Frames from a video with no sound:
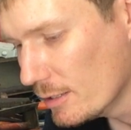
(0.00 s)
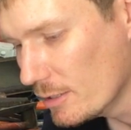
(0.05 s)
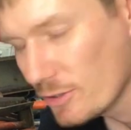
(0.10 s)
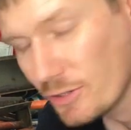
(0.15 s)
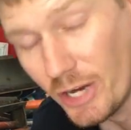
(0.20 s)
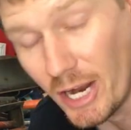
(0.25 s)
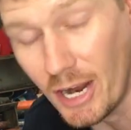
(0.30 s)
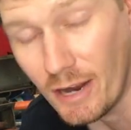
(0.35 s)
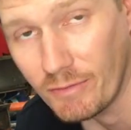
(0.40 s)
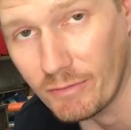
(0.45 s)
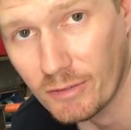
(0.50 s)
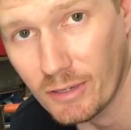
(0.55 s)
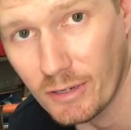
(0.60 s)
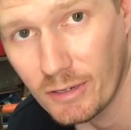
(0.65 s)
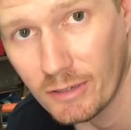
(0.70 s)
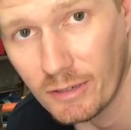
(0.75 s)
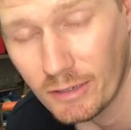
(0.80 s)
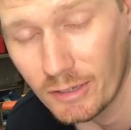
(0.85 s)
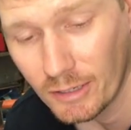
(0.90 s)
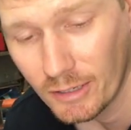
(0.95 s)
shaft.
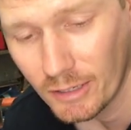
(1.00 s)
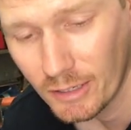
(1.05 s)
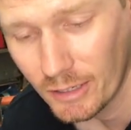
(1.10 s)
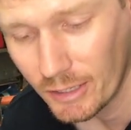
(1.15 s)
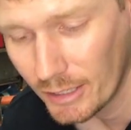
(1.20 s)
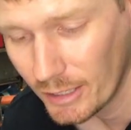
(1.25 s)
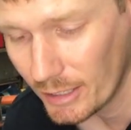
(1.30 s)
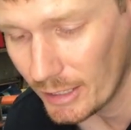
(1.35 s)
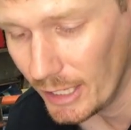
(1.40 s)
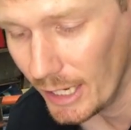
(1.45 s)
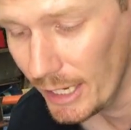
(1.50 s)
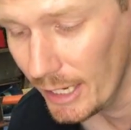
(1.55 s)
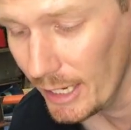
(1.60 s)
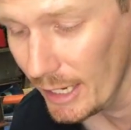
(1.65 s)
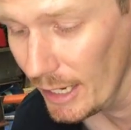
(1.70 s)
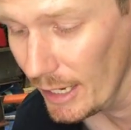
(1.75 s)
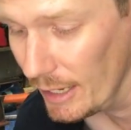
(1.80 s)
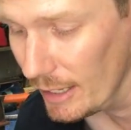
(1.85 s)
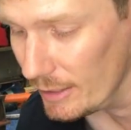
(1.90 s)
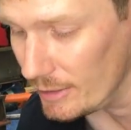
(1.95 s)

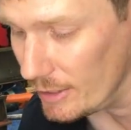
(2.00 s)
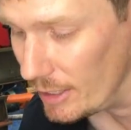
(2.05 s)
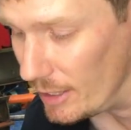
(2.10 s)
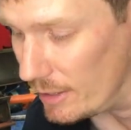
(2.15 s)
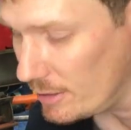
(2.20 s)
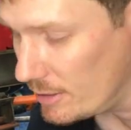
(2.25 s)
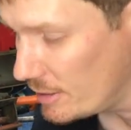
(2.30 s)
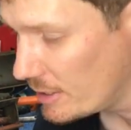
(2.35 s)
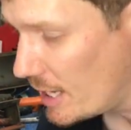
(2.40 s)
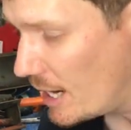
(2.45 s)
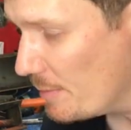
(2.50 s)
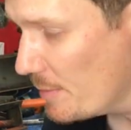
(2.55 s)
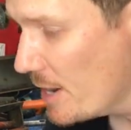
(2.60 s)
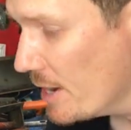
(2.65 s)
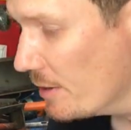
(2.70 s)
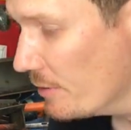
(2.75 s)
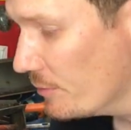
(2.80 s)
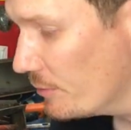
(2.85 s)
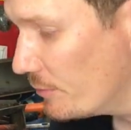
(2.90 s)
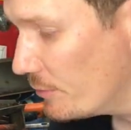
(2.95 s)
So this has come
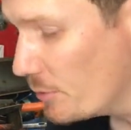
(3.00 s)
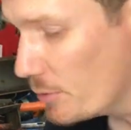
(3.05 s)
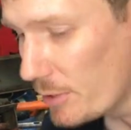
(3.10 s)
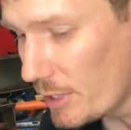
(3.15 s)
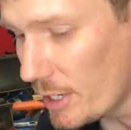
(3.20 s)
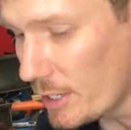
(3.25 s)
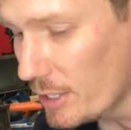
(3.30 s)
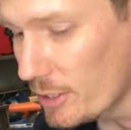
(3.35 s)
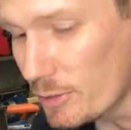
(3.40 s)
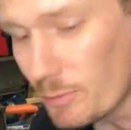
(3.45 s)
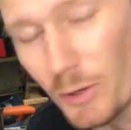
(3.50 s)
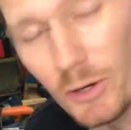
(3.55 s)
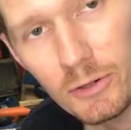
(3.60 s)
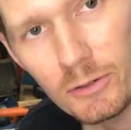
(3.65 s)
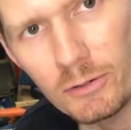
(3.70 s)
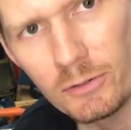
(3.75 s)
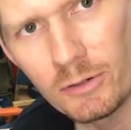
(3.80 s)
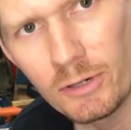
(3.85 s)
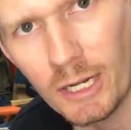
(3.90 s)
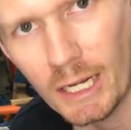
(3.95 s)
out of a 14-inch
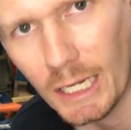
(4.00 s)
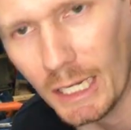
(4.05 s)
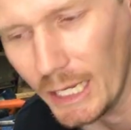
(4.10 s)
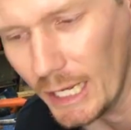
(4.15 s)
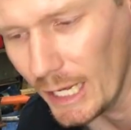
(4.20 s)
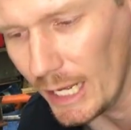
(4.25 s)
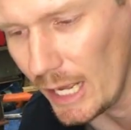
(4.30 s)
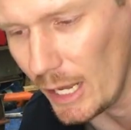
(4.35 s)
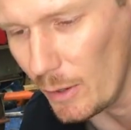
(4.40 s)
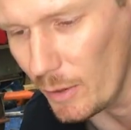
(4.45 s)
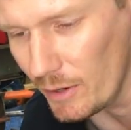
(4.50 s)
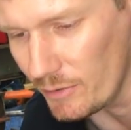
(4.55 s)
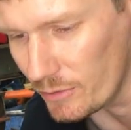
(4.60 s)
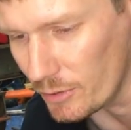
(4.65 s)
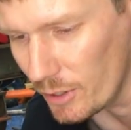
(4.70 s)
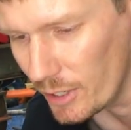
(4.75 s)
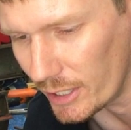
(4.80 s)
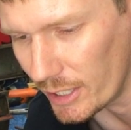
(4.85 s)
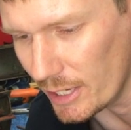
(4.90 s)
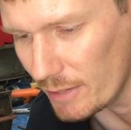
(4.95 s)
model.
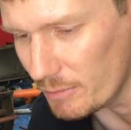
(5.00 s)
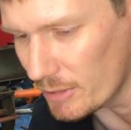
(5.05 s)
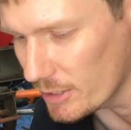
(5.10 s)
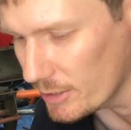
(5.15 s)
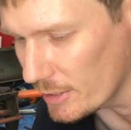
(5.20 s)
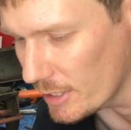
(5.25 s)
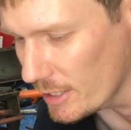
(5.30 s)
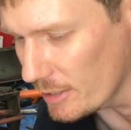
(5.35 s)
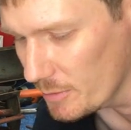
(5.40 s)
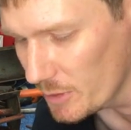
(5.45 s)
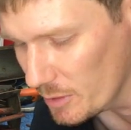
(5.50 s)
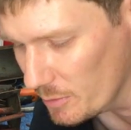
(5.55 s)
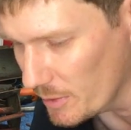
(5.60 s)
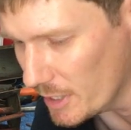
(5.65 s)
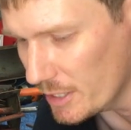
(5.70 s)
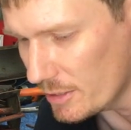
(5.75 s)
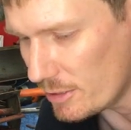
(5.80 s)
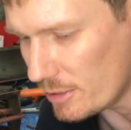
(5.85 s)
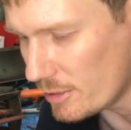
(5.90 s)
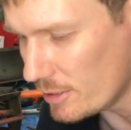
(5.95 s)
However, I keep this under my
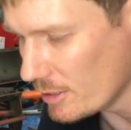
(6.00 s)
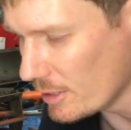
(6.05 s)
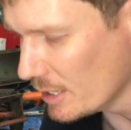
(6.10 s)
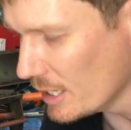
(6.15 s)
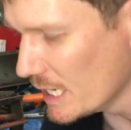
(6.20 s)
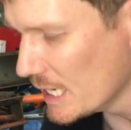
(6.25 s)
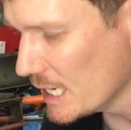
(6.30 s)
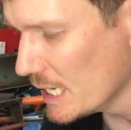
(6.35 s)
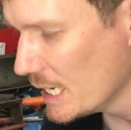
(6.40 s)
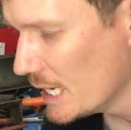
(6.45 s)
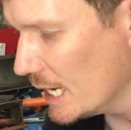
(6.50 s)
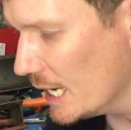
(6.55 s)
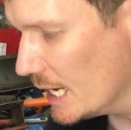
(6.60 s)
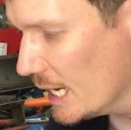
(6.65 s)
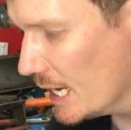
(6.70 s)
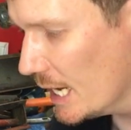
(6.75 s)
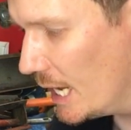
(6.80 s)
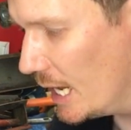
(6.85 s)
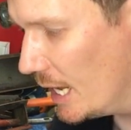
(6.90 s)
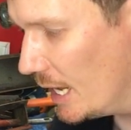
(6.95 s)
bench
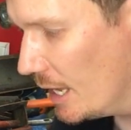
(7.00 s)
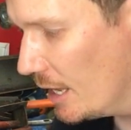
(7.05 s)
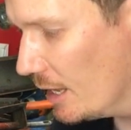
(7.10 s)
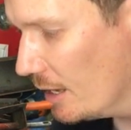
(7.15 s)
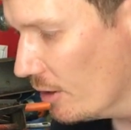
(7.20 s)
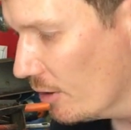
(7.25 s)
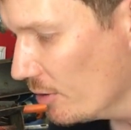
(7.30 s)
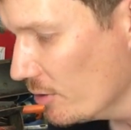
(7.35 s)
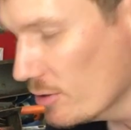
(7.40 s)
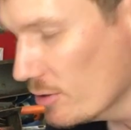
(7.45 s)
and I